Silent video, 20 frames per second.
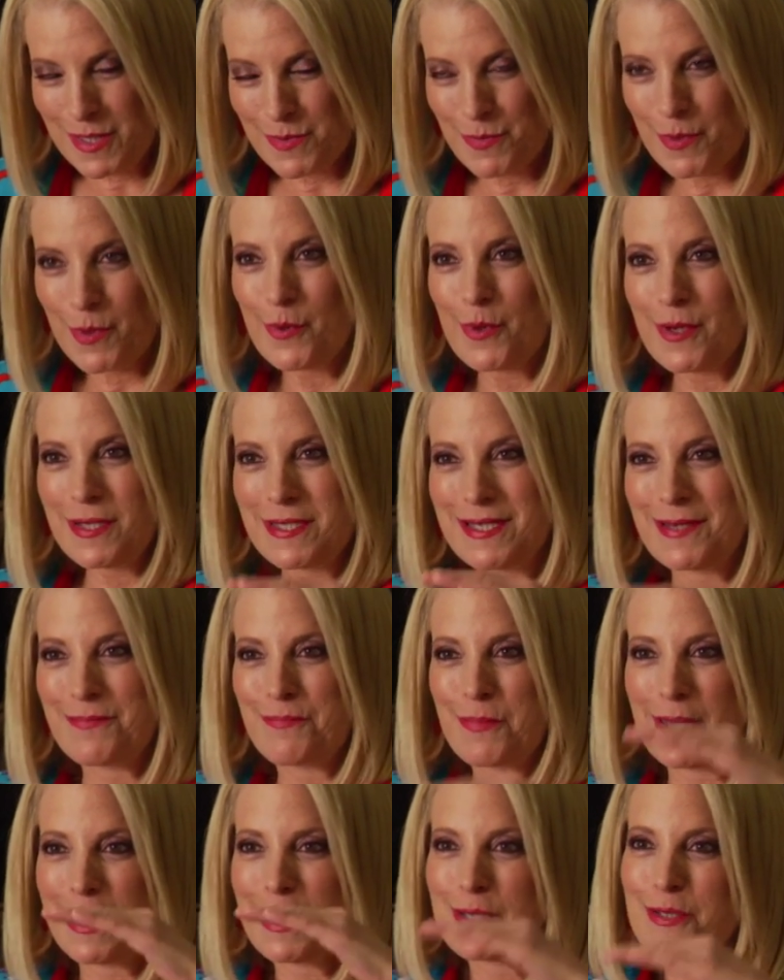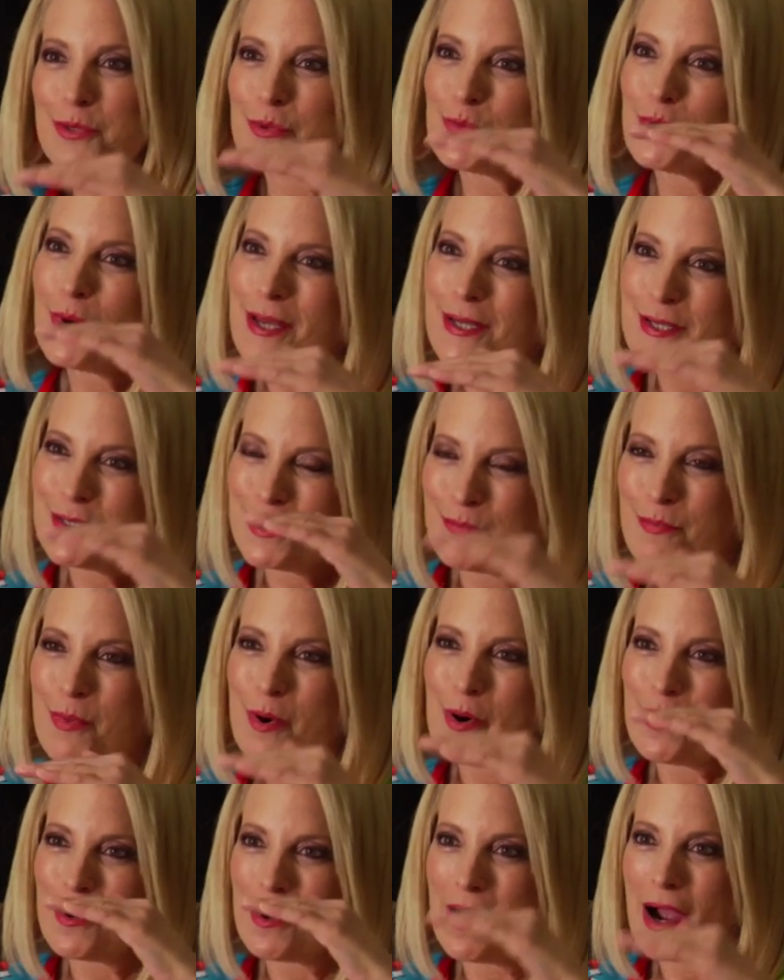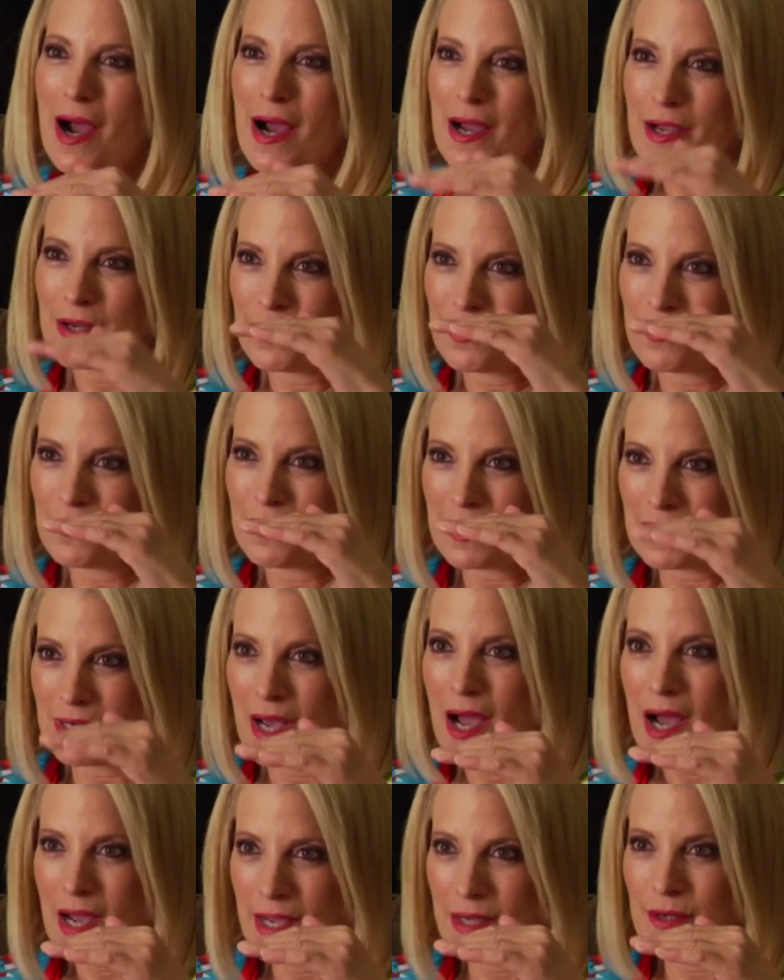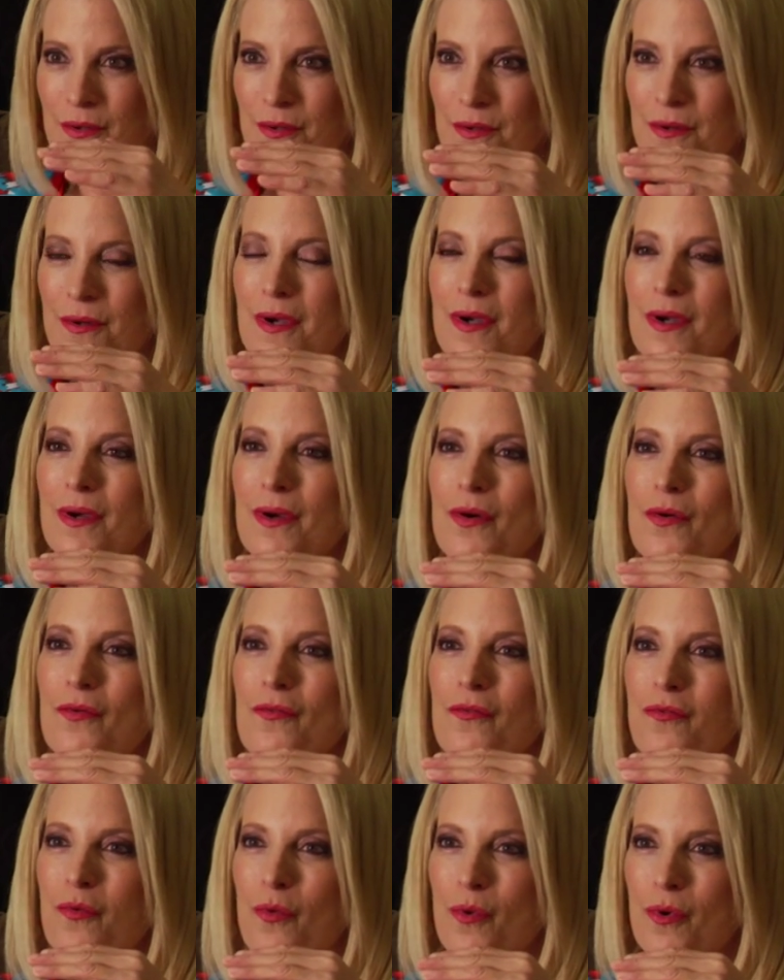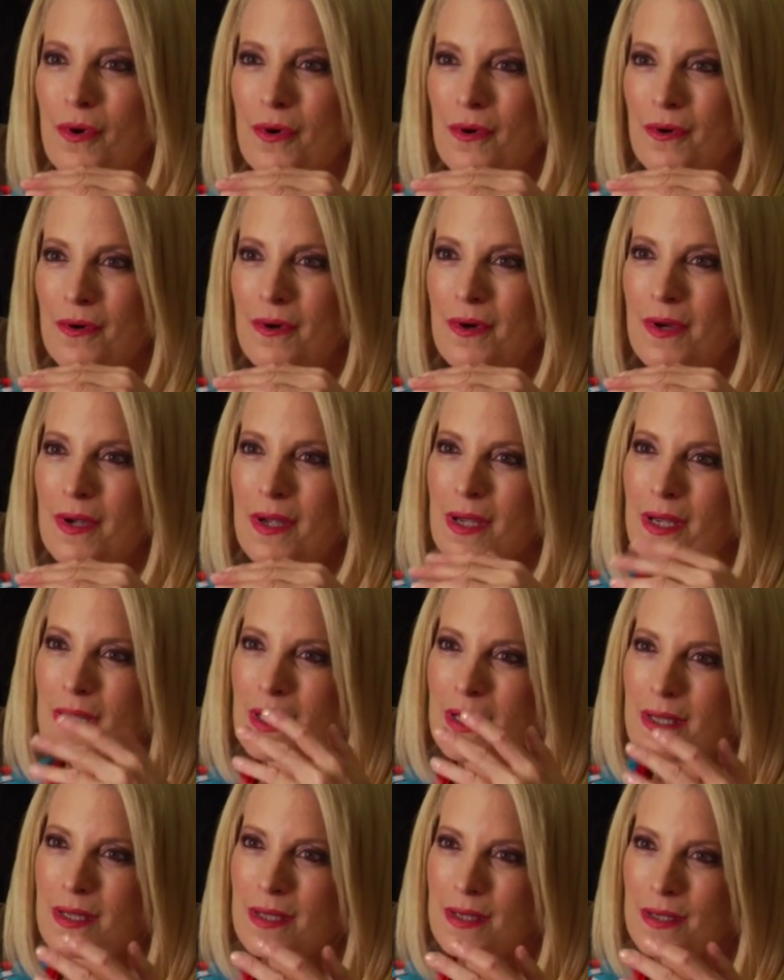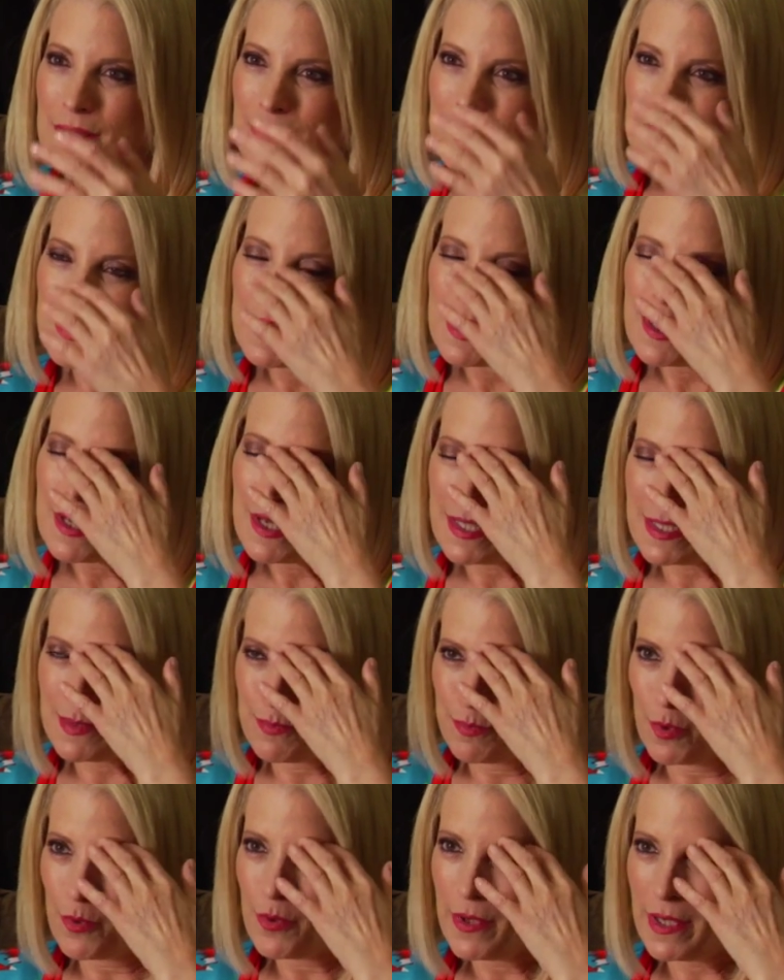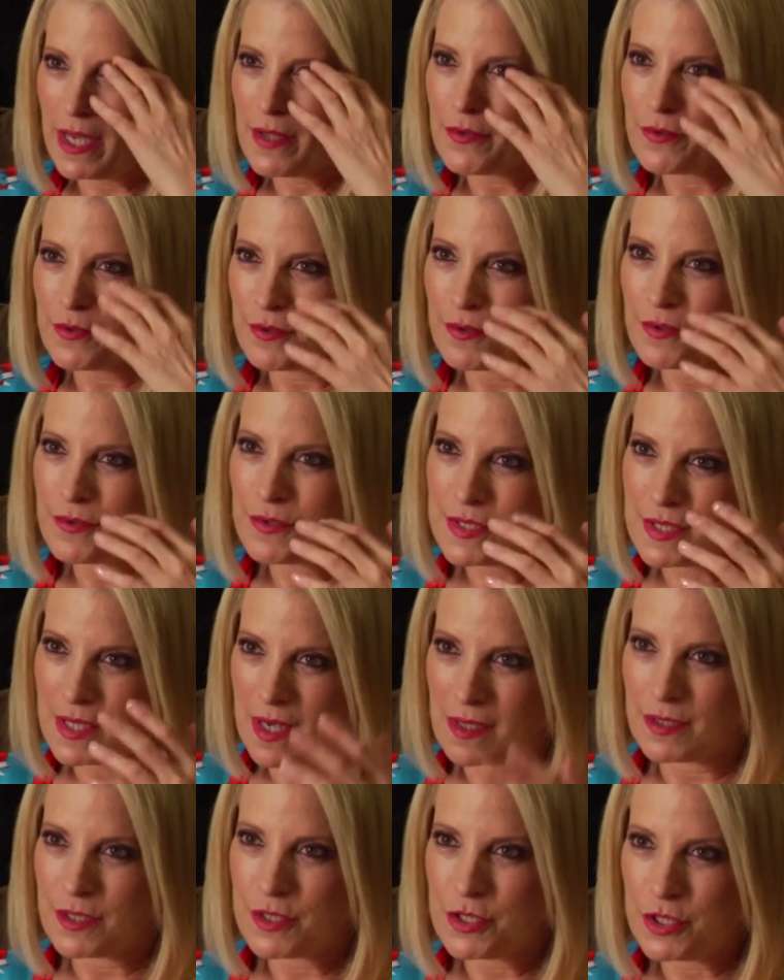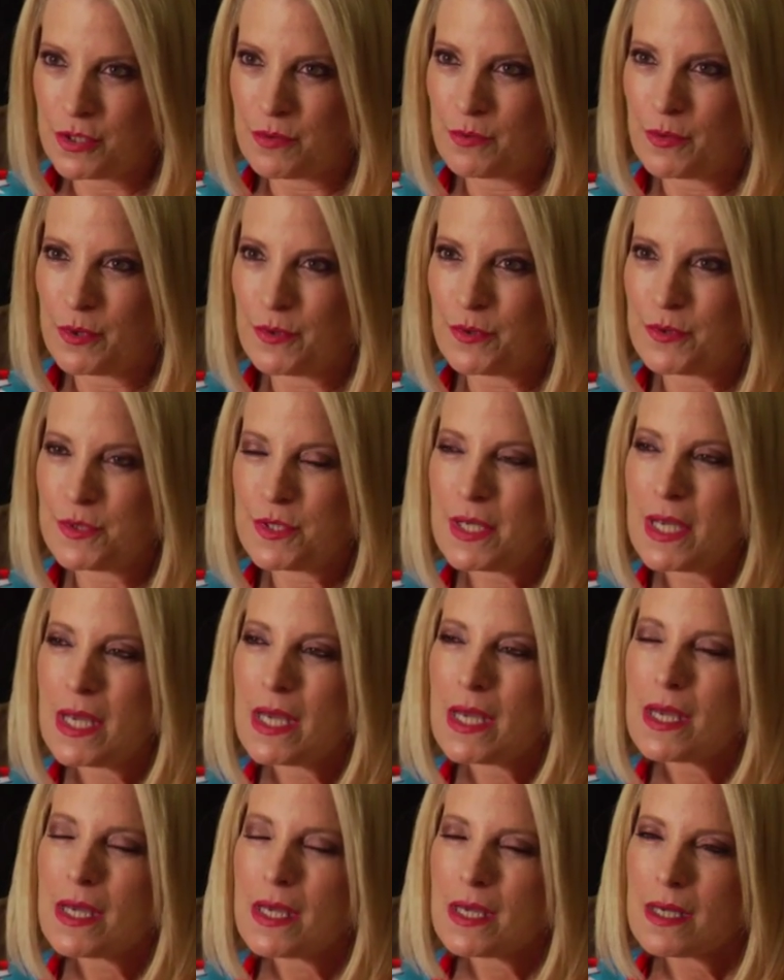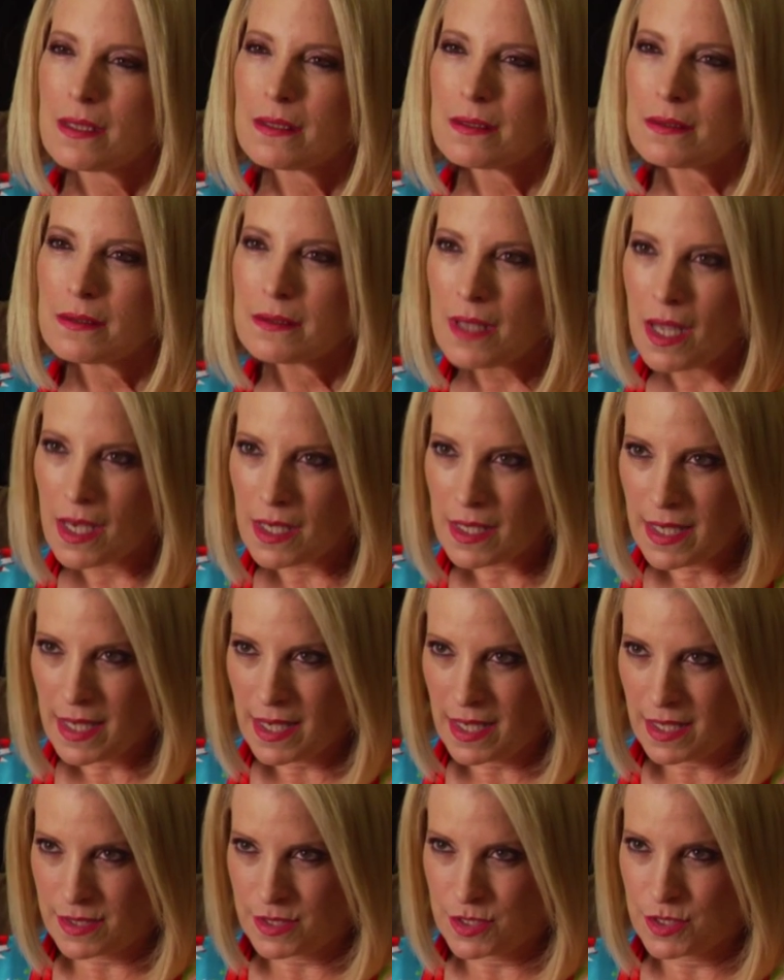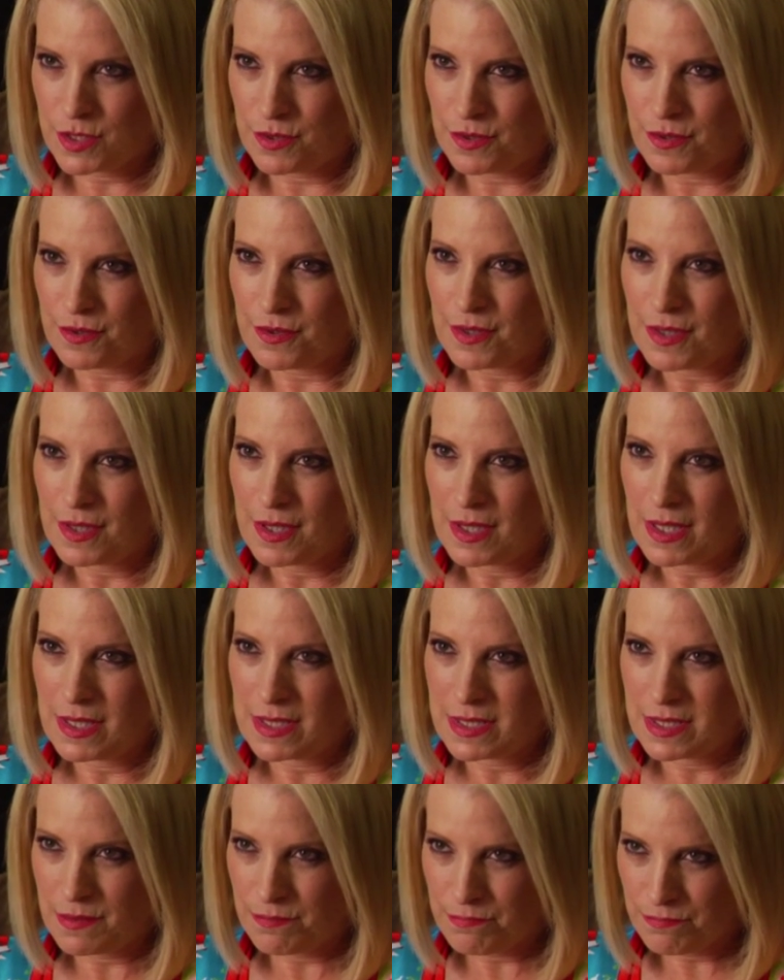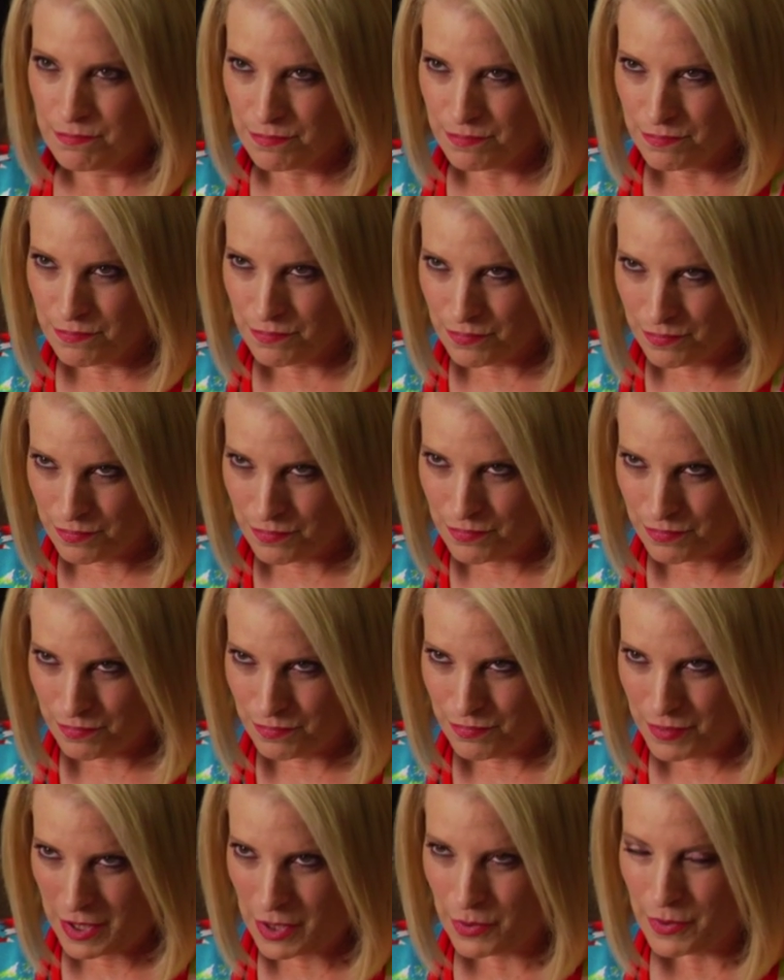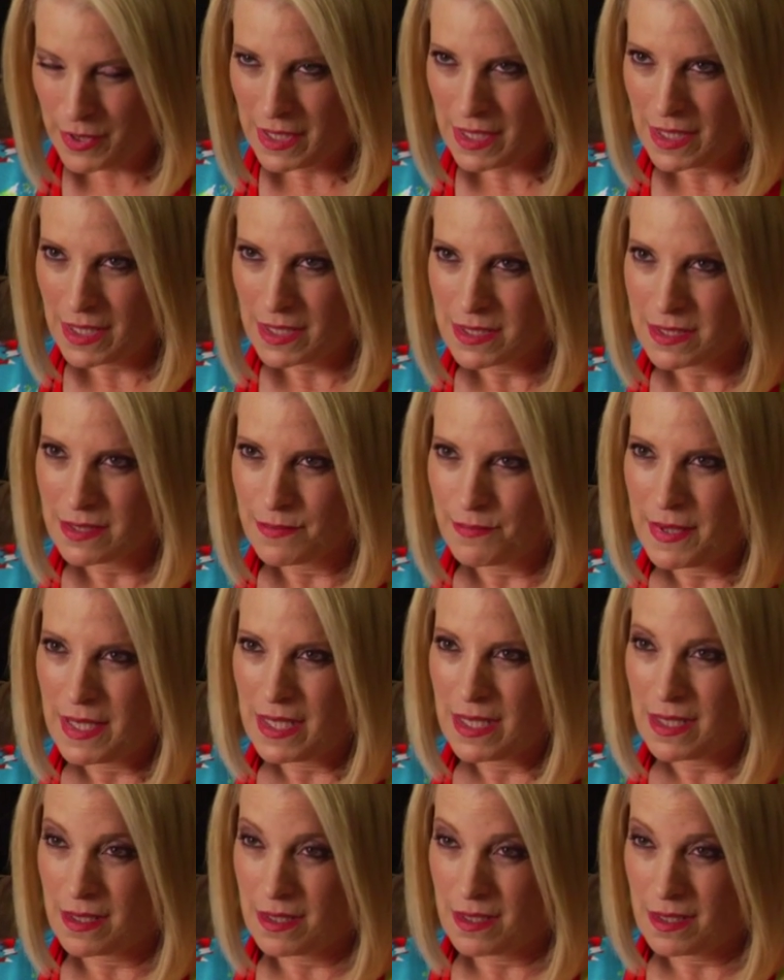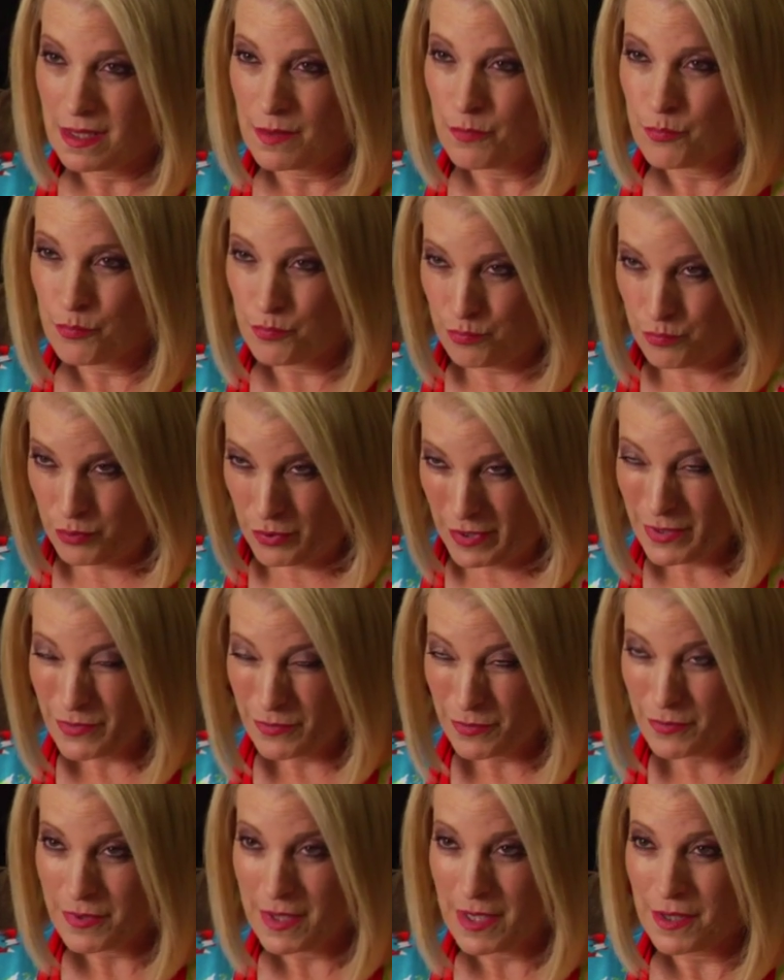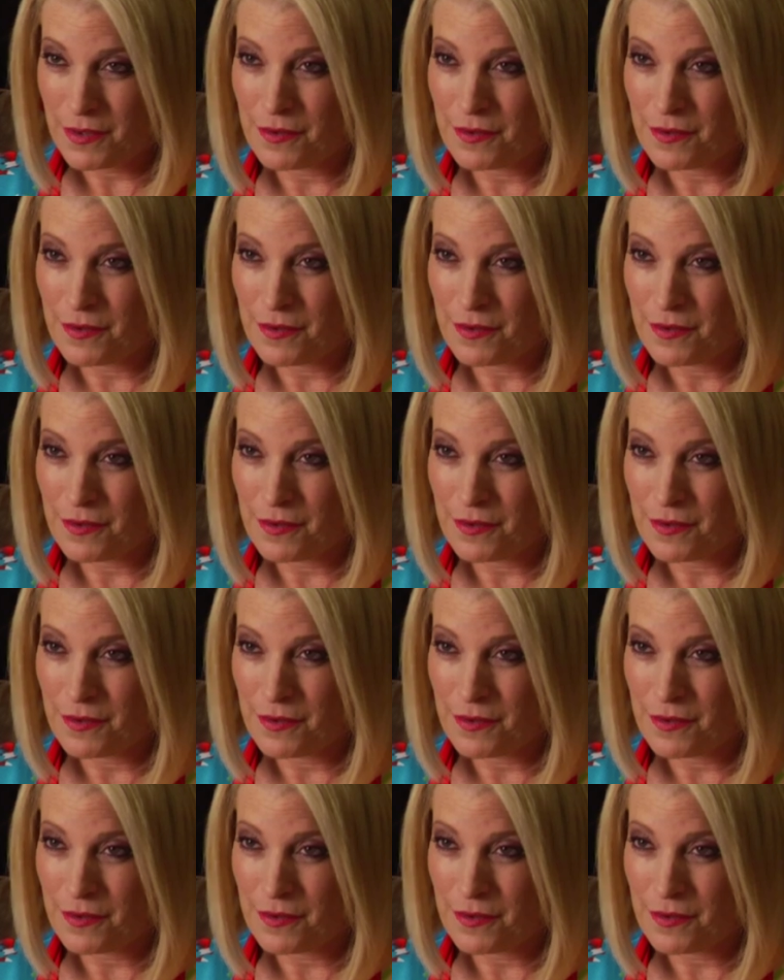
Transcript: is going to begin to raise the bar higher and higher for exploring other solid tumors. Yeah. Lung cancer, it's appearing to be a breakthrough